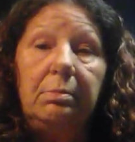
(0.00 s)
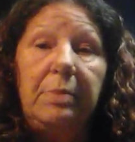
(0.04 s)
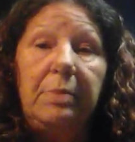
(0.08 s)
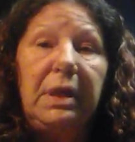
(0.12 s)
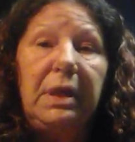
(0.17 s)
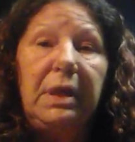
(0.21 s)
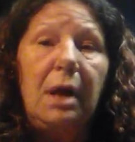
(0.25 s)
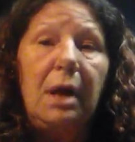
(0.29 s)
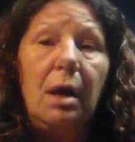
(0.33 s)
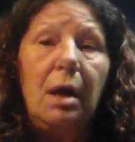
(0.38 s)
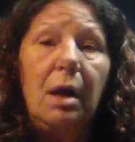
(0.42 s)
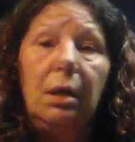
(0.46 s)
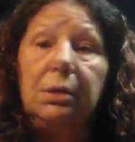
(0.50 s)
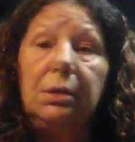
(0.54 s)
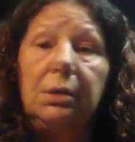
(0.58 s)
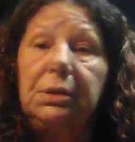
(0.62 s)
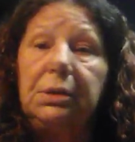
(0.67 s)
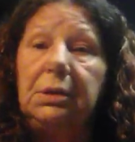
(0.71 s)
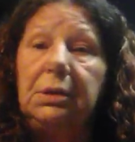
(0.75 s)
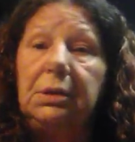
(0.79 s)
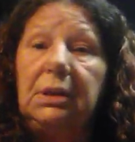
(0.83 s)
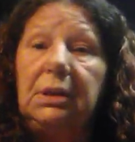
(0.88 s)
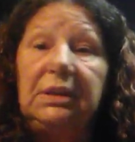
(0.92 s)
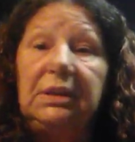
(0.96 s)

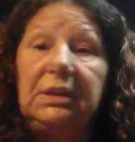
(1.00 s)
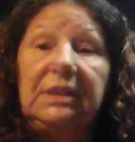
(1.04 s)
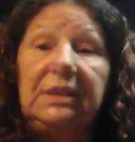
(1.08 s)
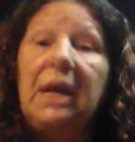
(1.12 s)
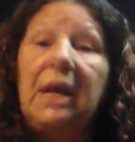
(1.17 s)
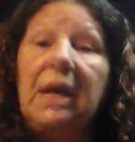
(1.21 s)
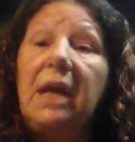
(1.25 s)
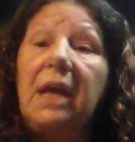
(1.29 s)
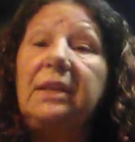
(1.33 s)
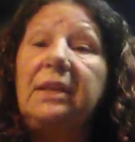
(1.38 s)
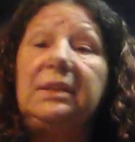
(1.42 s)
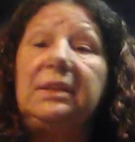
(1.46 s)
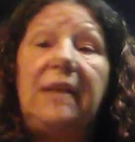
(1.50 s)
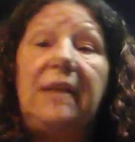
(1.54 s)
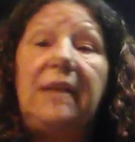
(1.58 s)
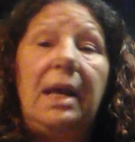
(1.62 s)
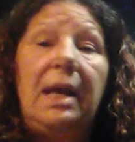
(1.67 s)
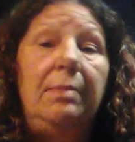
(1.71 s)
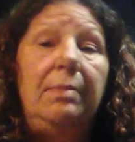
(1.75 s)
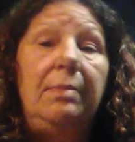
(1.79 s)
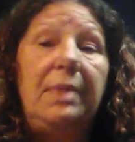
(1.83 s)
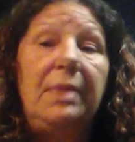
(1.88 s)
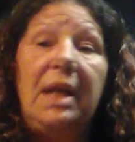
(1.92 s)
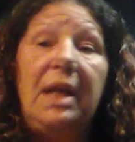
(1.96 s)
because it's not the
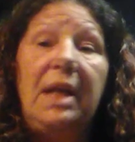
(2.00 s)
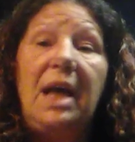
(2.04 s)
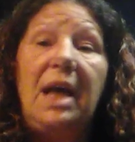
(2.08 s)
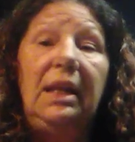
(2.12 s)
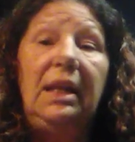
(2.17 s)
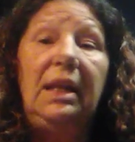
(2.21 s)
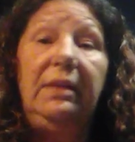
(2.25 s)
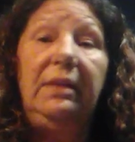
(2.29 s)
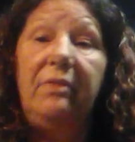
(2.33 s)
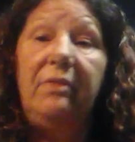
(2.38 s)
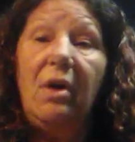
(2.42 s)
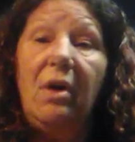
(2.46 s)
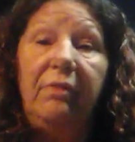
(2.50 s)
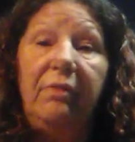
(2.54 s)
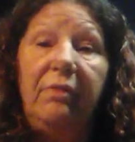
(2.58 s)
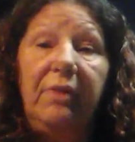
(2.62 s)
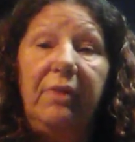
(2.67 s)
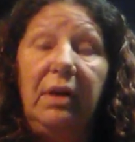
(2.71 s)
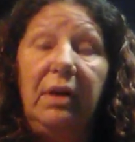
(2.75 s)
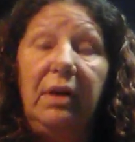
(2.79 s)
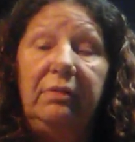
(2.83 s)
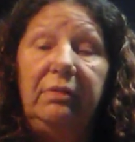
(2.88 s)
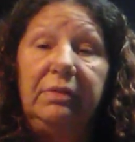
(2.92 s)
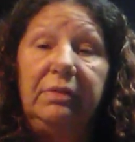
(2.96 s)
same that I live
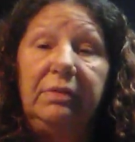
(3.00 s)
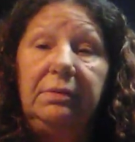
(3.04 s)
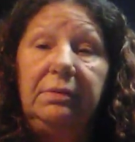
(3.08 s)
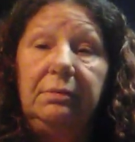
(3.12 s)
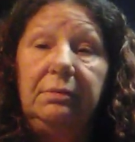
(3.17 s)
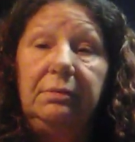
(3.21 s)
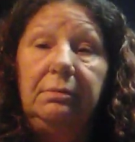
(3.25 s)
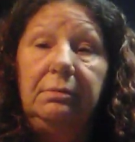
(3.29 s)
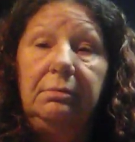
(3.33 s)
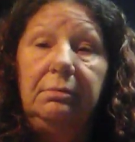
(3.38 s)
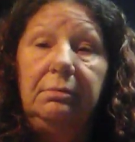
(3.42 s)
off of.